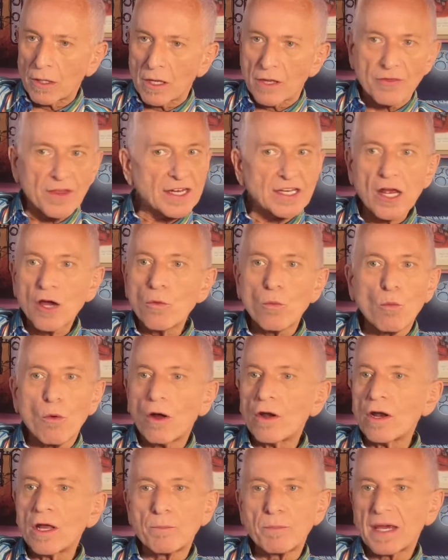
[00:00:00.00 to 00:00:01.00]
They don't
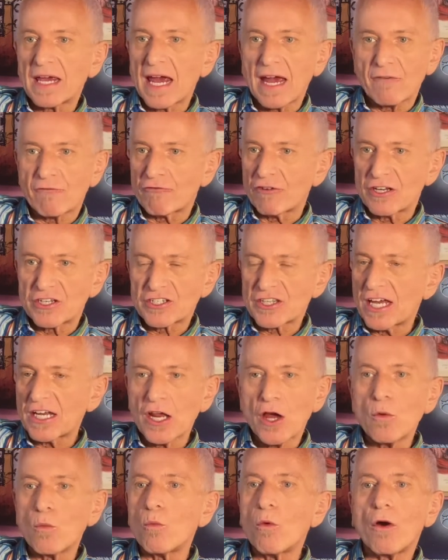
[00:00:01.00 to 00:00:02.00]
want to be average. They
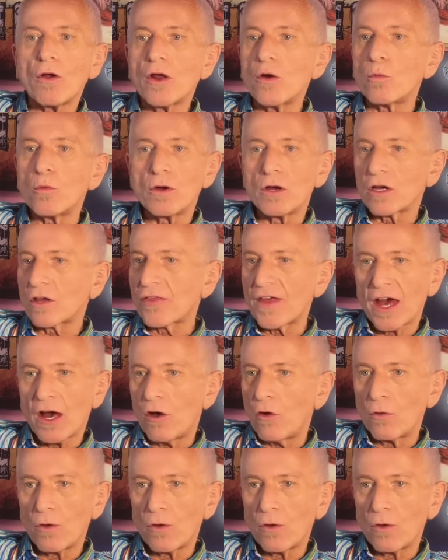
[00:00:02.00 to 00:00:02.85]
don't want to work their whole